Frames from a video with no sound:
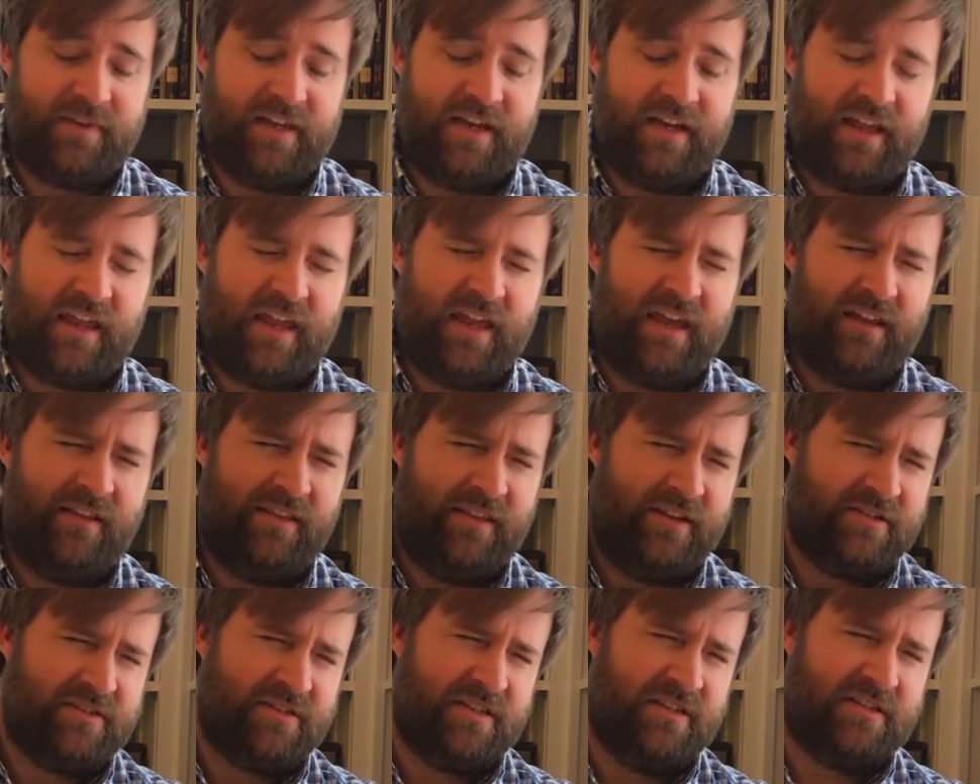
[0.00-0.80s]
And again,
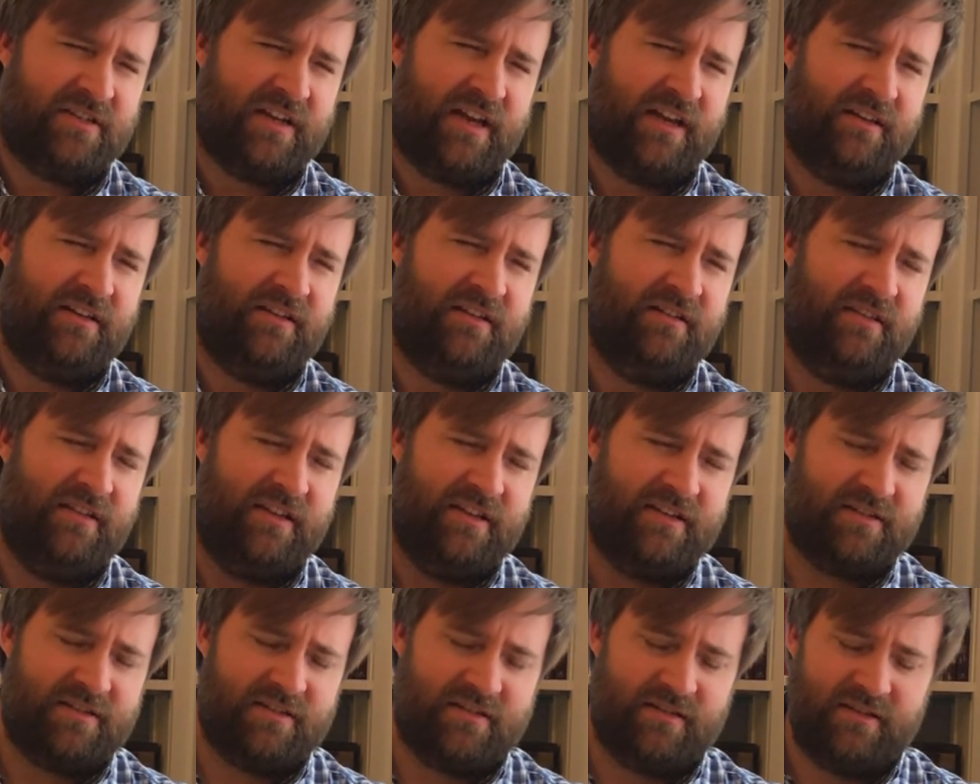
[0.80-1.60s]
there's
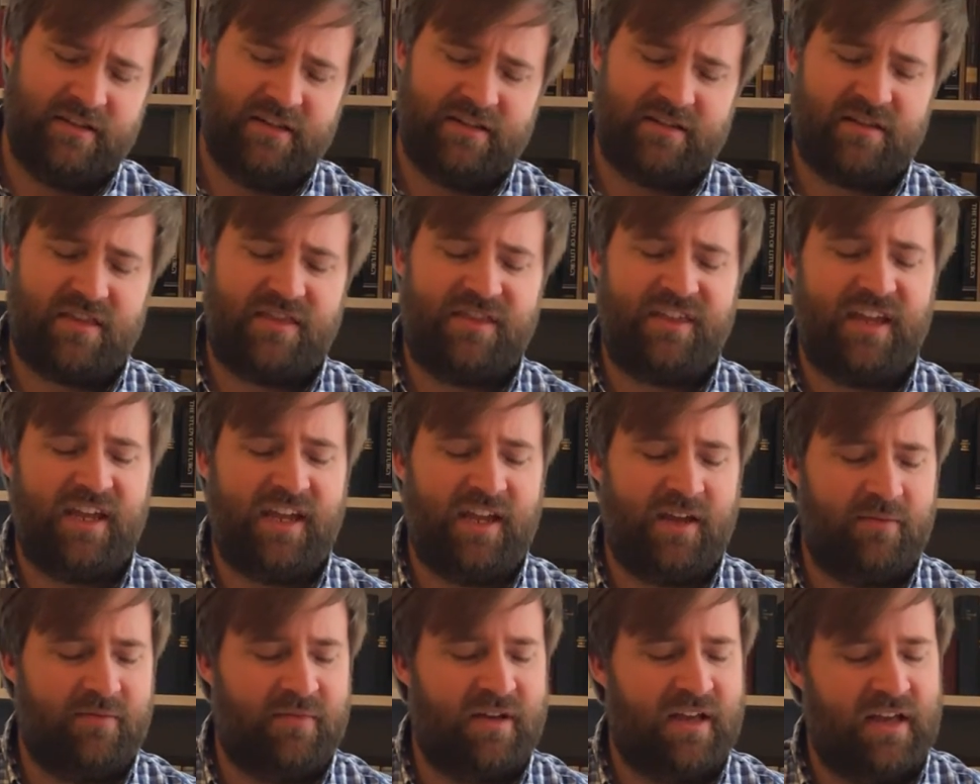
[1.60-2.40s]
this
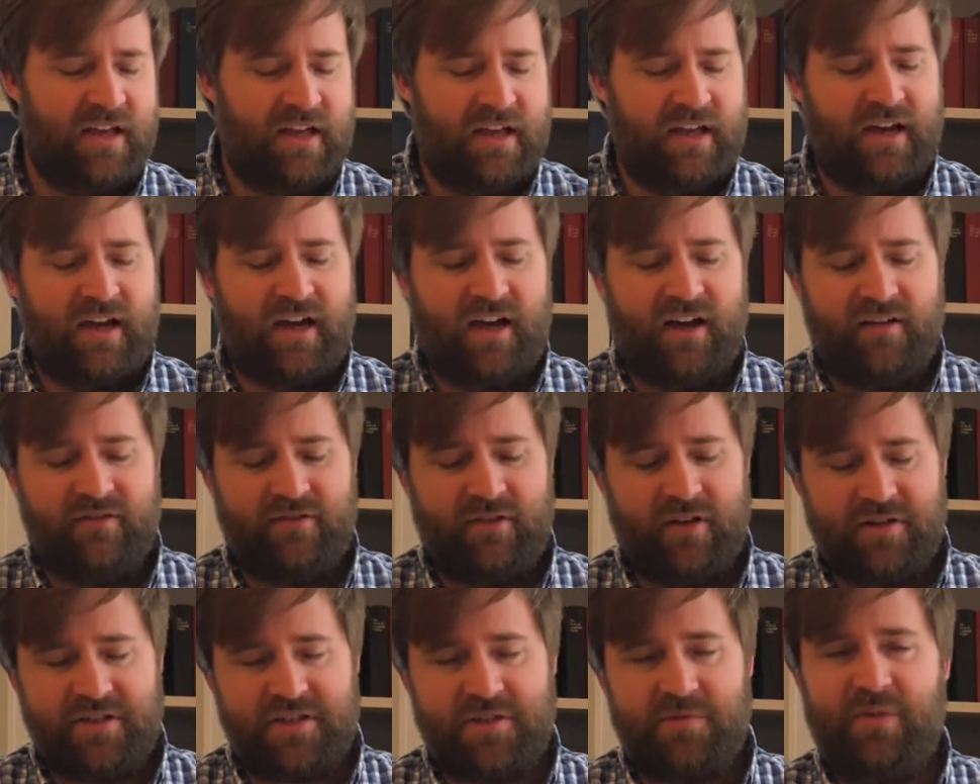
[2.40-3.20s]
theme
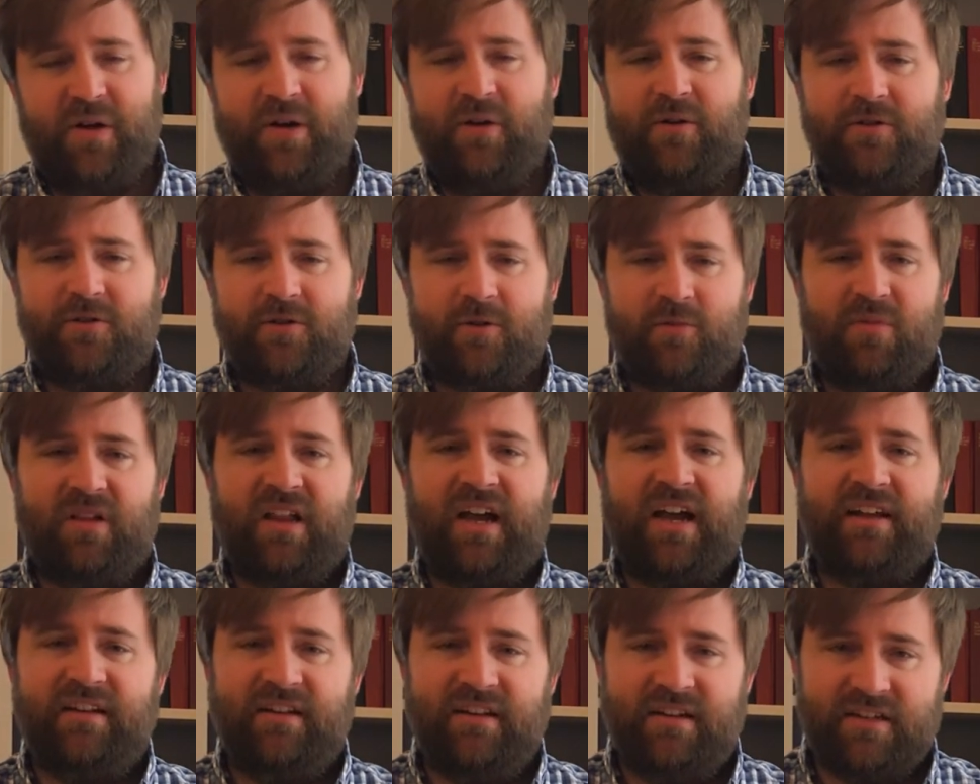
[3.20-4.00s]
of spiritual
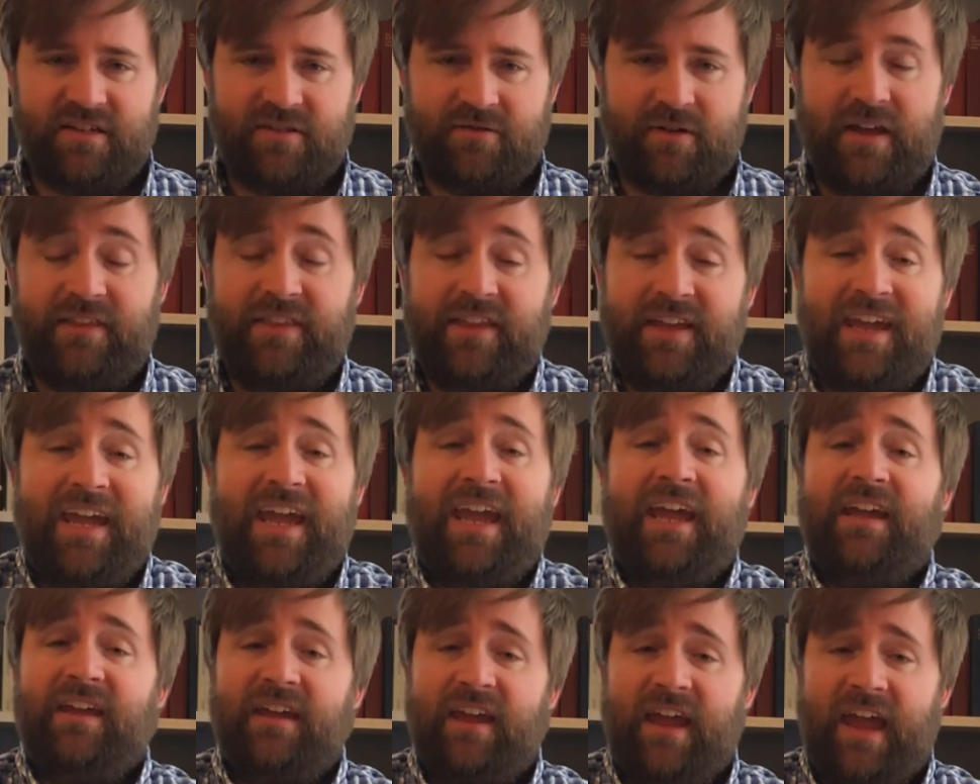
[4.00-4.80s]
blindness, right? The
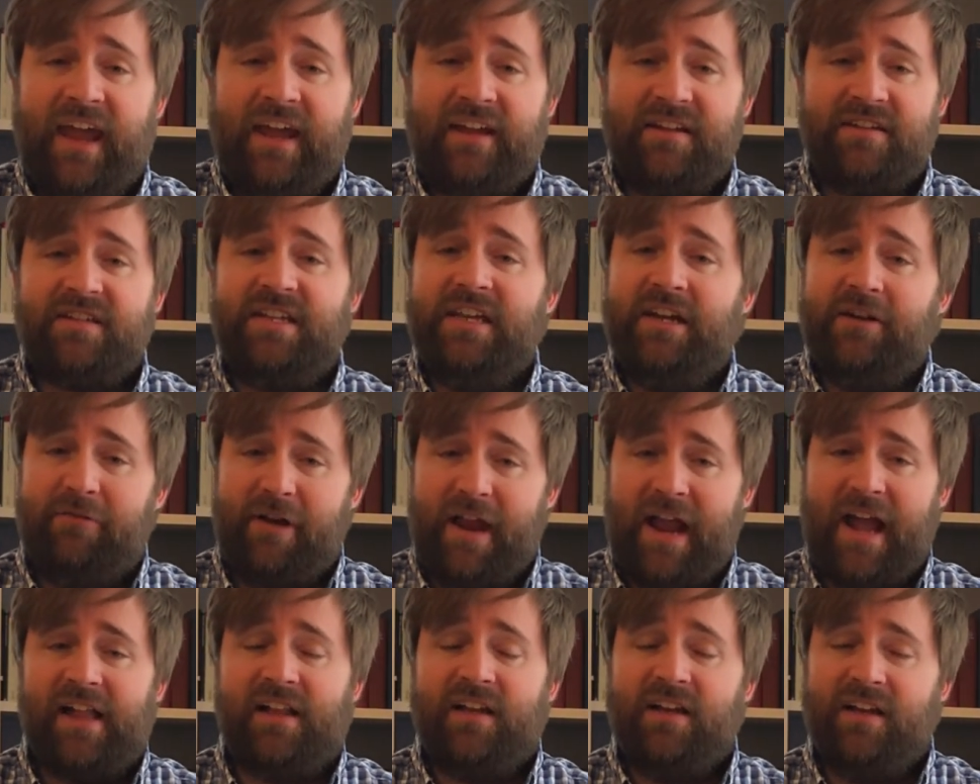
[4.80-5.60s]
king can't see
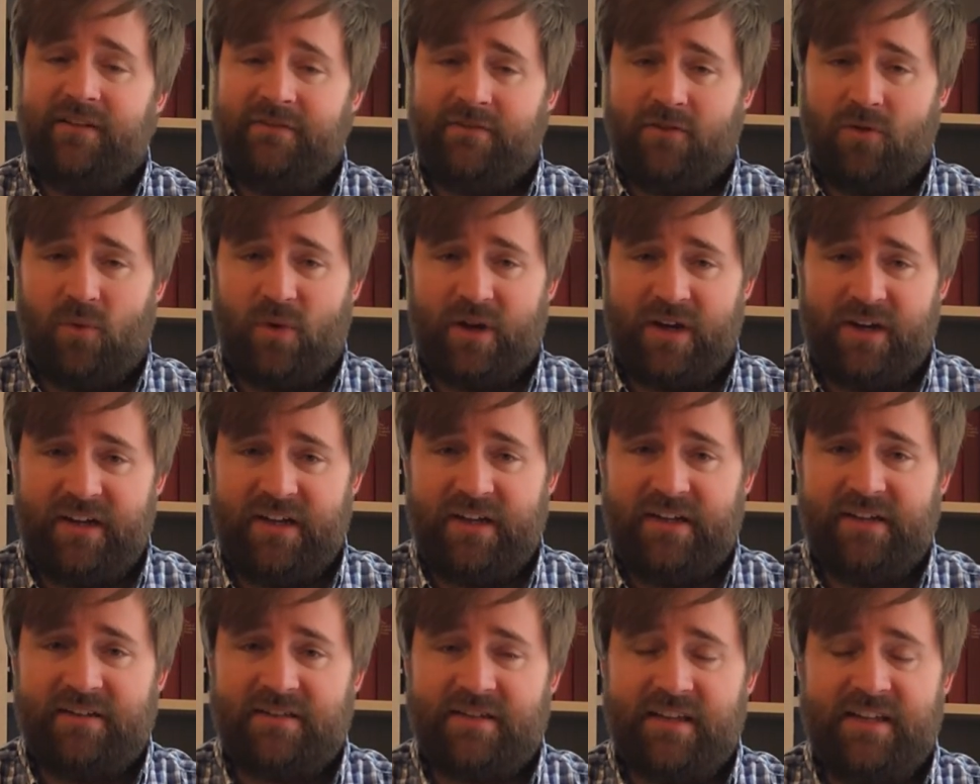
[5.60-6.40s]
reality for what it
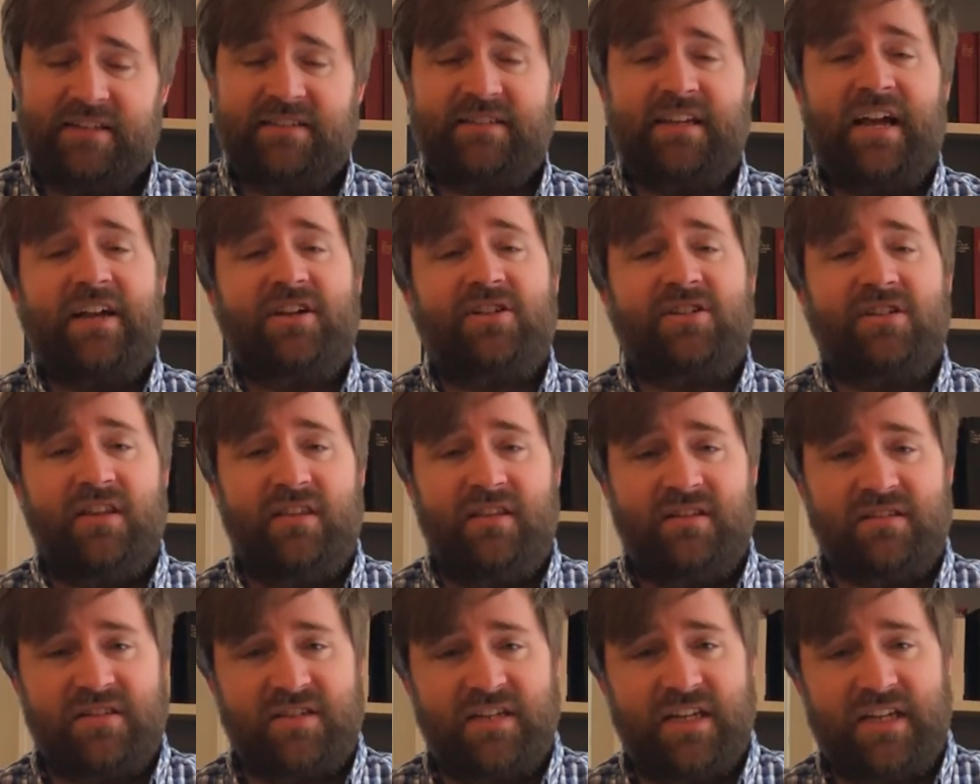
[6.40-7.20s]
is, that it's actually
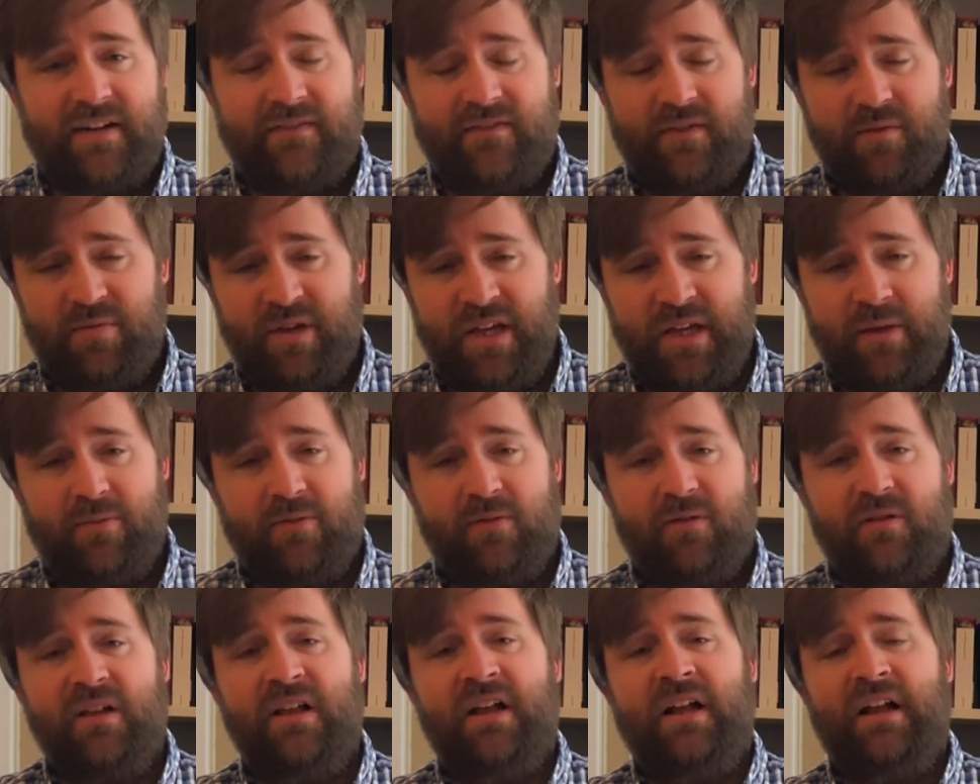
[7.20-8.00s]
the sin of the
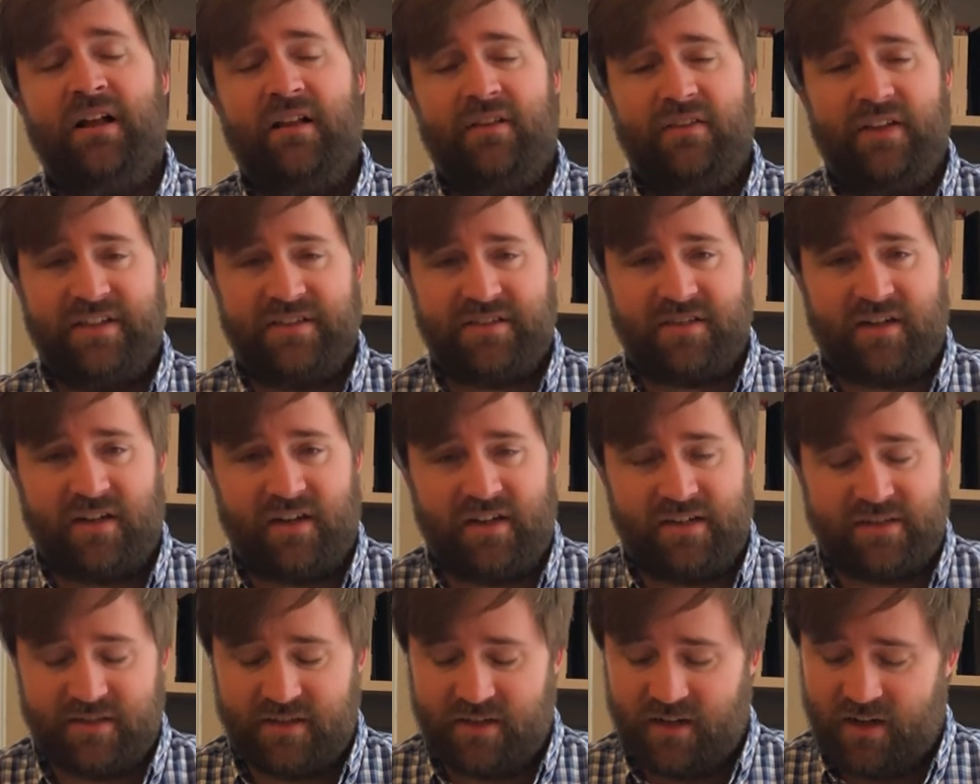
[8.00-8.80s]
people that's
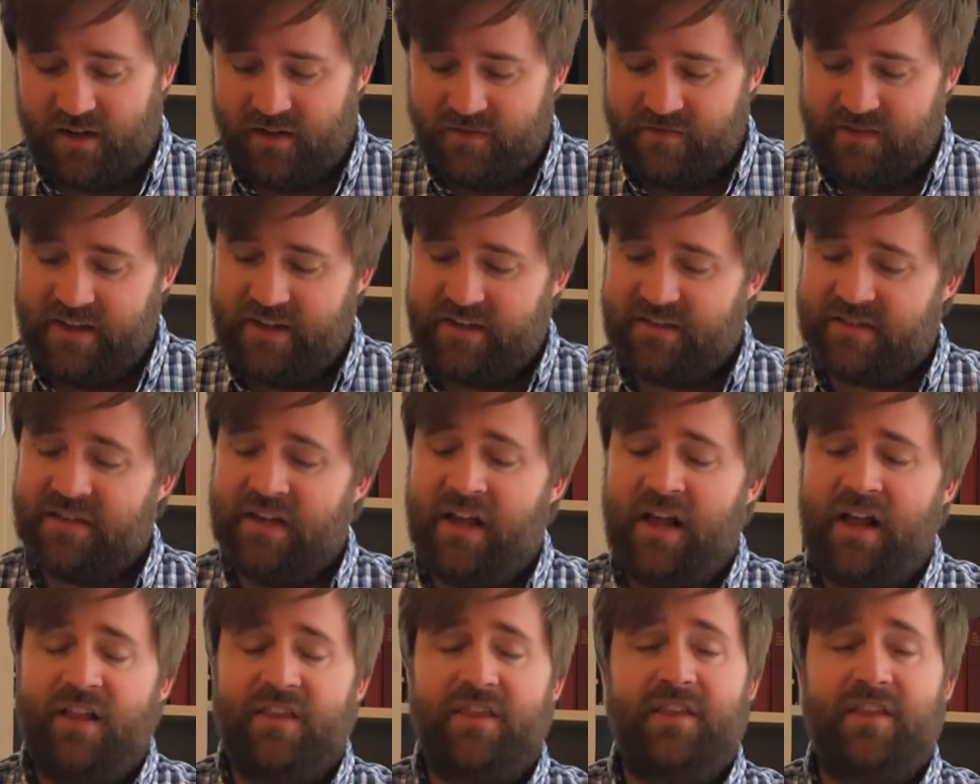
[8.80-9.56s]
causing all of this.